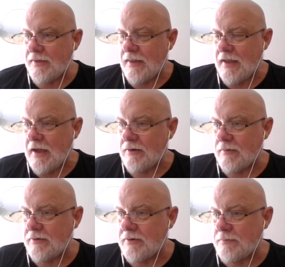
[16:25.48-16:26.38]

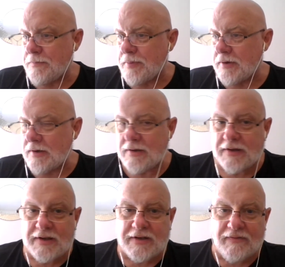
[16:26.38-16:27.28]
how
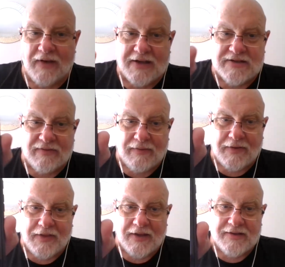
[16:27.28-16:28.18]
politically divisive
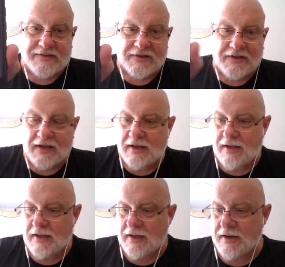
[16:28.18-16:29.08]
everything is
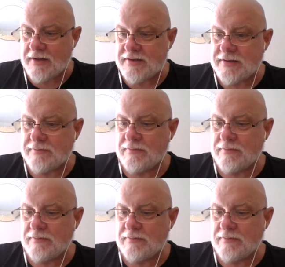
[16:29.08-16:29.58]
today. And it's